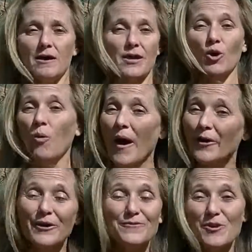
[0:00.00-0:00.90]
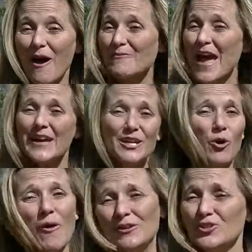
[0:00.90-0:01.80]
inquire if you have any
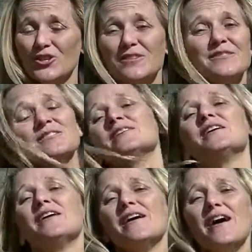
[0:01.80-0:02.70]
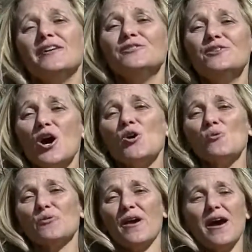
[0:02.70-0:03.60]
questions, and
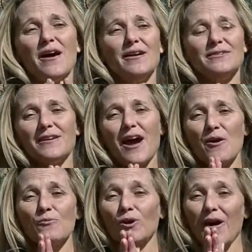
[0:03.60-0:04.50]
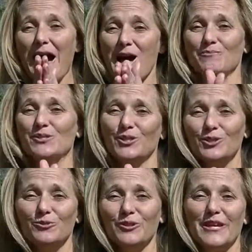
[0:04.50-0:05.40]
know that I will
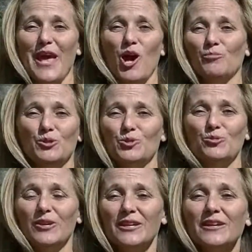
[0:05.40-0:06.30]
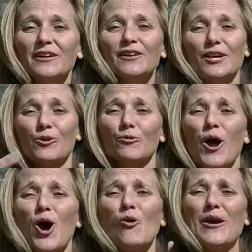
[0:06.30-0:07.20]
absolutely help you heal and
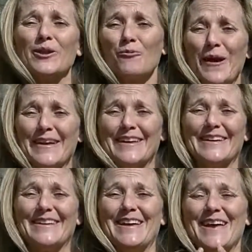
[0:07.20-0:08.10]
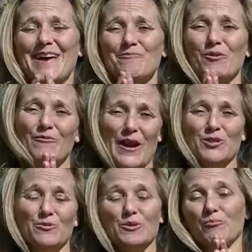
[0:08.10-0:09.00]
grow and awaken and provide
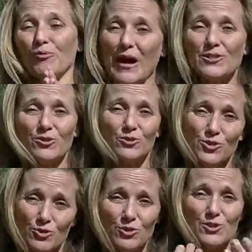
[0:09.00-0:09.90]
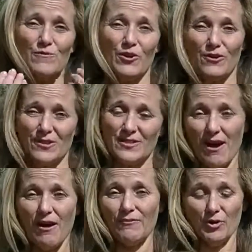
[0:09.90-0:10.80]
you with practical tools for
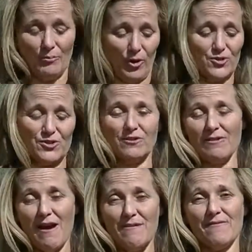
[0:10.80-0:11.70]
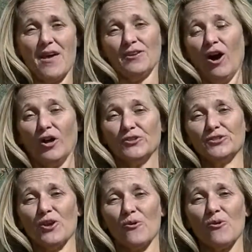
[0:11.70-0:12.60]
yourself, your personal life, and
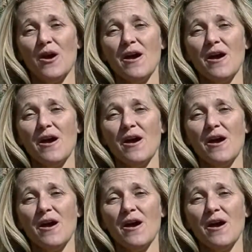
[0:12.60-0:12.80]
also